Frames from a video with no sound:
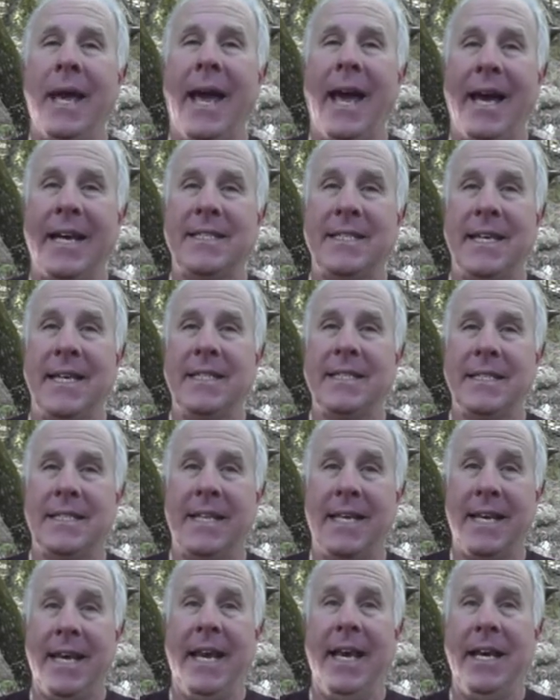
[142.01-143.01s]
access
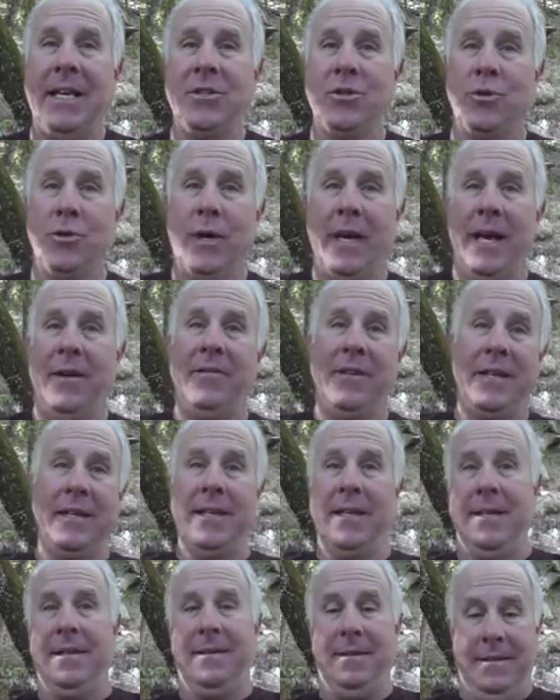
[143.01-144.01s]
to cash, or having